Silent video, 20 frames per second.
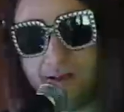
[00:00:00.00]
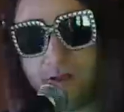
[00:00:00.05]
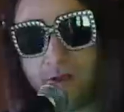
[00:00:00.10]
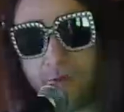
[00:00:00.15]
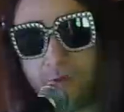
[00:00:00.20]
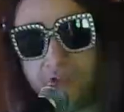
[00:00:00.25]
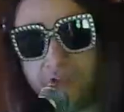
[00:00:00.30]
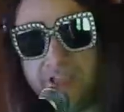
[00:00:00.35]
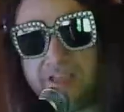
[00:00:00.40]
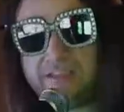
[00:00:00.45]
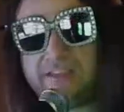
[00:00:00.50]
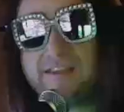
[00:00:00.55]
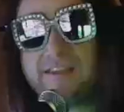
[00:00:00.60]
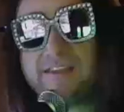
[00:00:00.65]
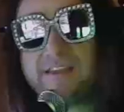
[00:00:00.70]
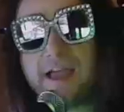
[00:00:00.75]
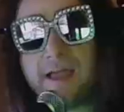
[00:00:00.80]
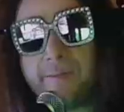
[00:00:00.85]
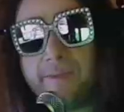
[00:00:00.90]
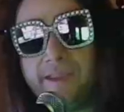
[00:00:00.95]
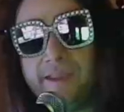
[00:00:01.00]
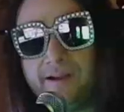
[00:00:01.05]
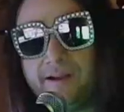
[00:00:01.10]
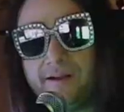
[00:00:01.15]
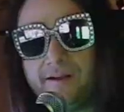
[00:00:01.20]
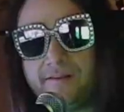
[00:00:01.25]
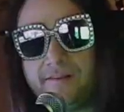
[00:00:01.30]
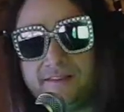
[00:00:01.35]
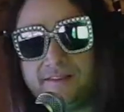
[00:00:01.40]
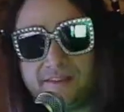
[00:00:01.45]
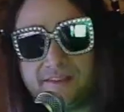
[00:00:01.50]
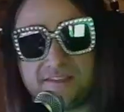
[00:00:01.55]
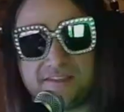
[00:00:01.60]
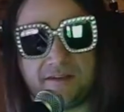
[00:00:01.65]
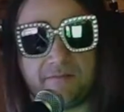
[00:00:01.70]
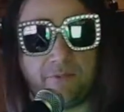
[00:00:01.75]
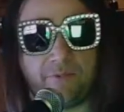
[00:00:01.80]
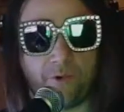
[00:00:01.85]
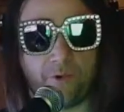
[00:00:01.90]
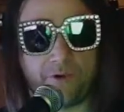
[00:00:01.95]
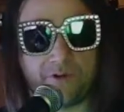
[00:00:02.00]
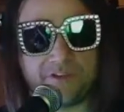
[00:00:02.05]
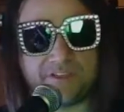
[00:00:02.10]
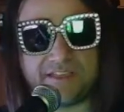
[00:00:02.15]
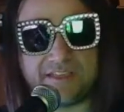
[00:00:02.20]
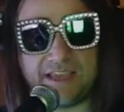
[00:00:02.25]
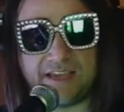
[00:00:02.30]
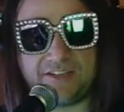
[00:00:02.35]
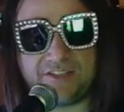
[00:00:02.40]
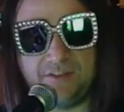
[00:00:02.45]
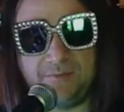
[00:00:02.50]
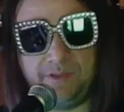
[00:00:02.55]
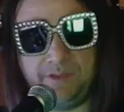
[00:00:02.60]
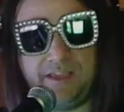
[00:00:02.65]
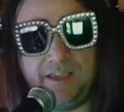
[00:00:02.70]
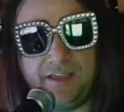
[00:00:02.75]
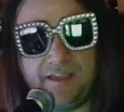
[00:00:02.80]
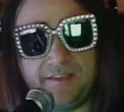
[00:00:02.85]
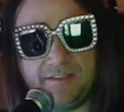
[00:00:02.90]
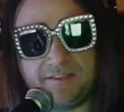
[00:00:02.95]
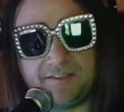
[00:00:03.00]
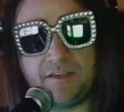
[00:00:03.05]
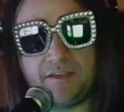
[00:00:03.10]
When you get to the top here, this is an important section because